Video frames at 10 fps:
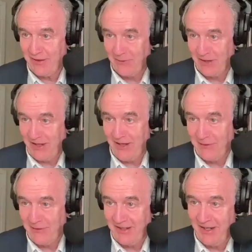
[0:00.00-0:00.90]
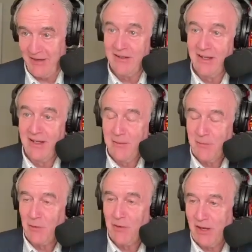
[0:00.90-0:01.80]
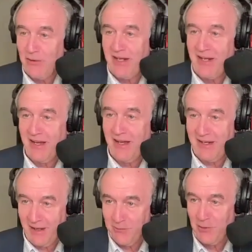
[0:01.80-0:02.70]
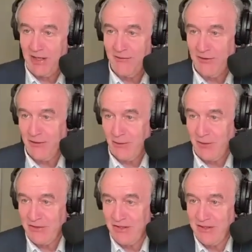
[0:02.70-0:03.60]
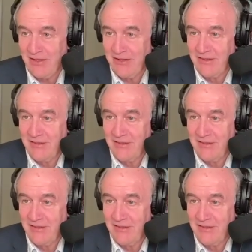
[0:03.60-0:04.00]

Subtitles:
everything with AI right now, but without AI, I'm ready for your question.